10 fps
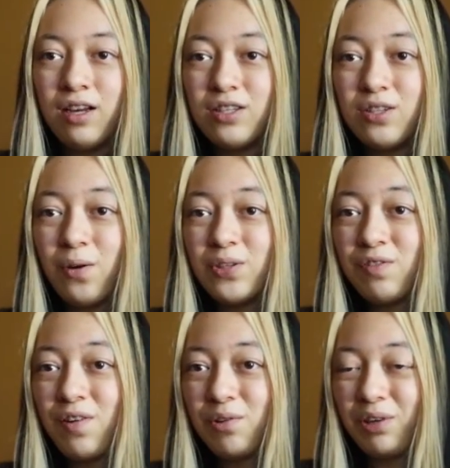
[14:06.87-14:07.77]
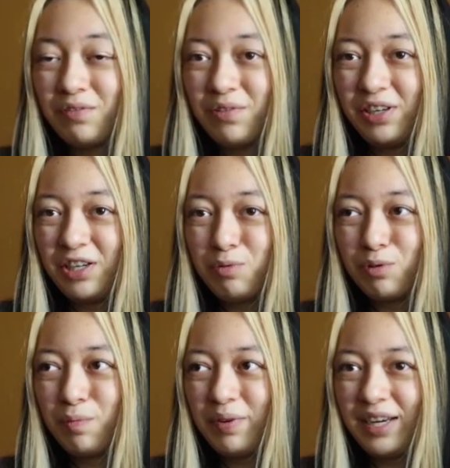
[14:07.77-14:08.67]
So the following footage
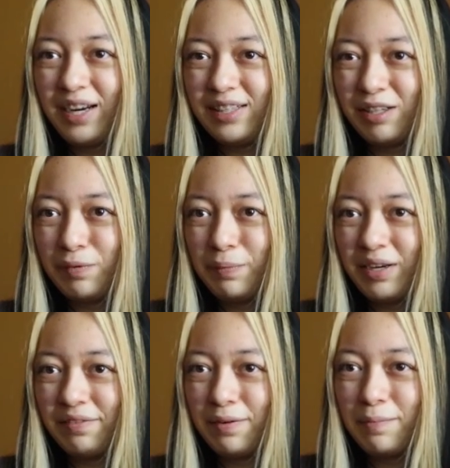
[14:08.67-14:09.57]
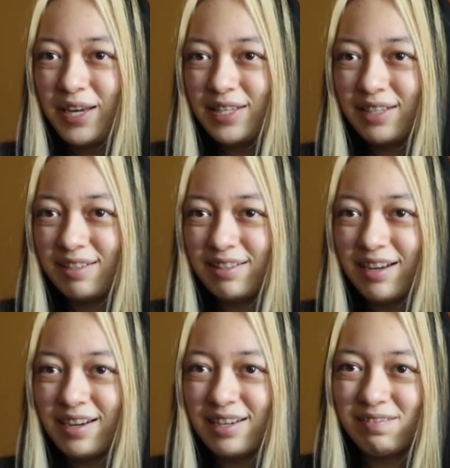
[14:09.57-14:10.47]
will be a little bit of a mess and the
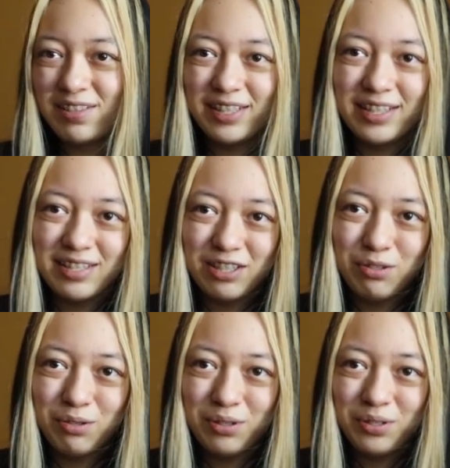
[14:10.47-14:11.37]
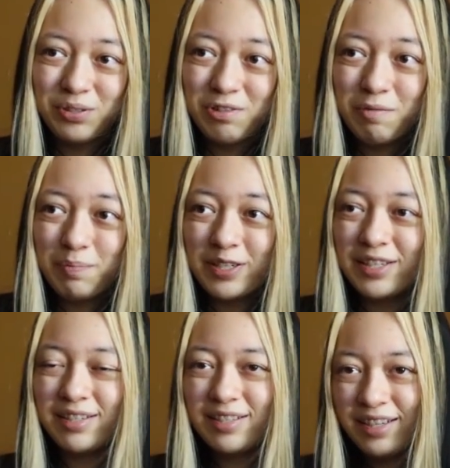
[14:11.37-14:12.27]
lighting really isn't too good,
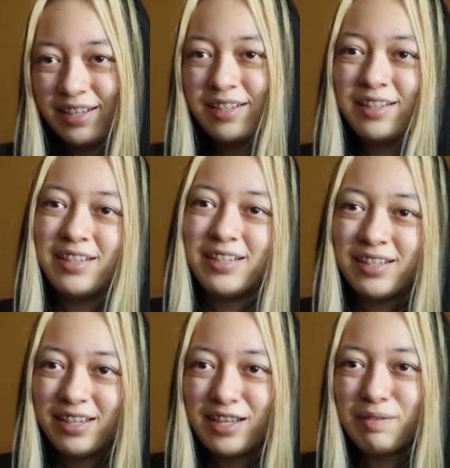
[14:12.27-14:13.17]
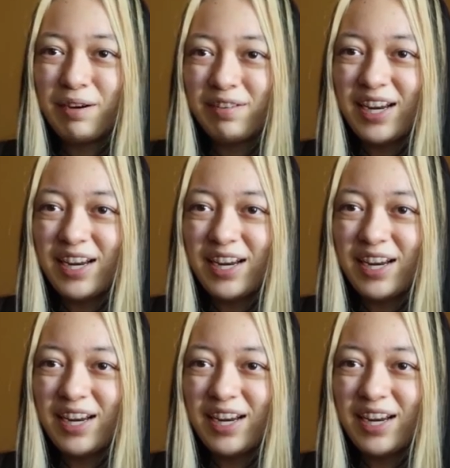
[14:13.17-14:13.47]
but it's my